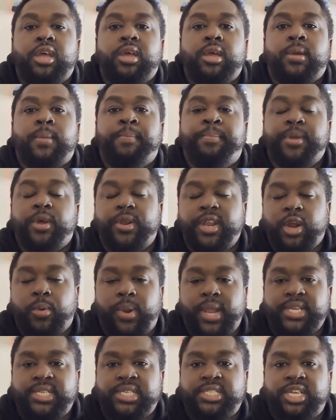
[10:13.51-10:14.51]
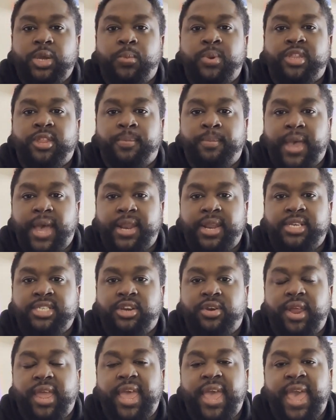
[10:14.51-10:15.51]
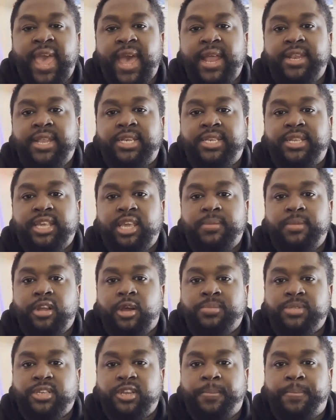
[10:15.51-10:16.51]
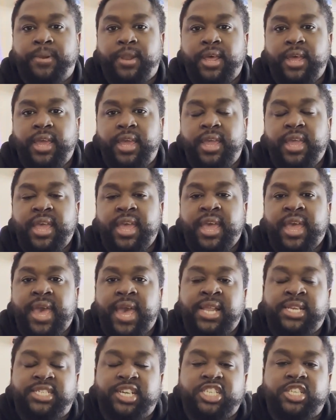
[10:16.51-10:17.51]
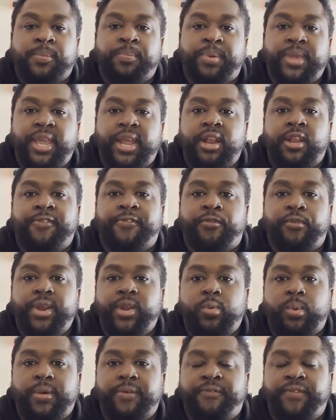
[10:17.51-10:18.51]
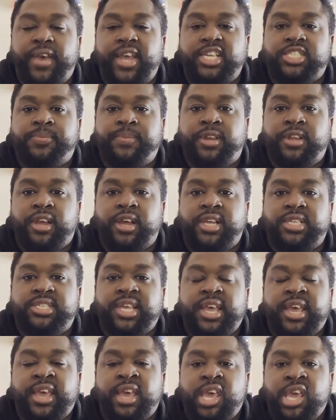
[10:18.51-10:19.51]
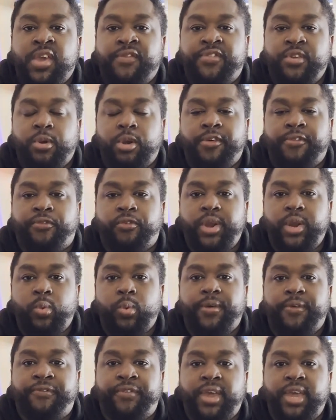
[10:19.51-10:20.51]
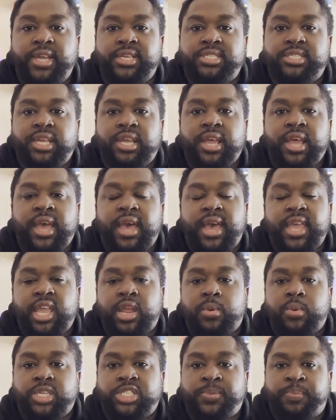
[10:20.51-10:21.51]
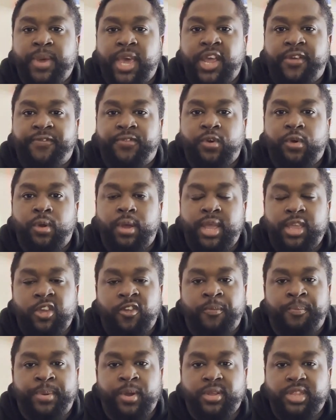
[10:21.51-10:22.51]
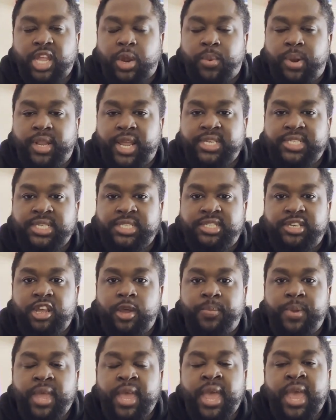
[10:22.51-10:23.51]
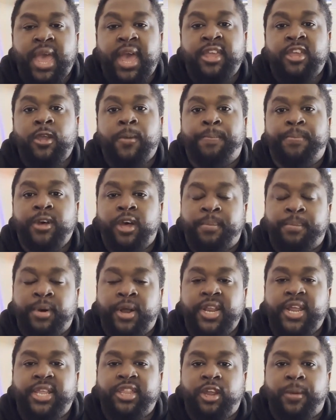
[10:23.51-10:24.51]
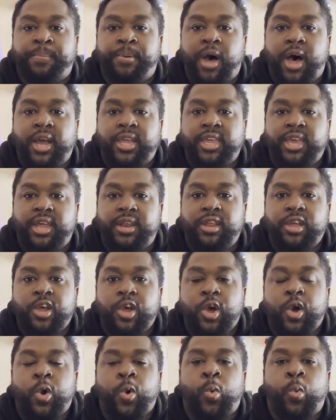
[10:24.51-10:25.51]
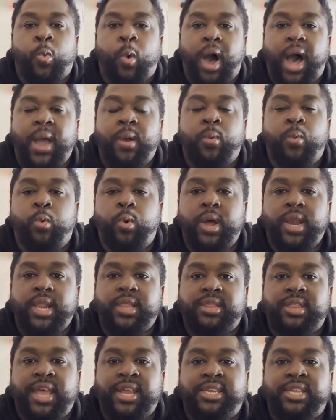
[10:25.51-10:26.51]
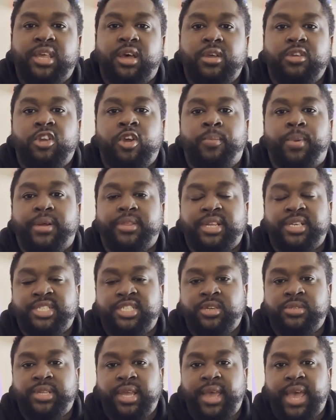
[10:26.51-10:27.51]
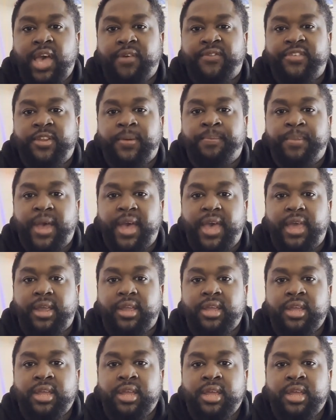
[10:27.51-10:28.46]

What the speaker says: Building a relationship with the manager and the team comes into play, and just being a frequent face, because if you're a frequent face and you're respectful and you've built that relationship and you put money in their pocket, why wouldn't they tell you about the shoes they have in the back?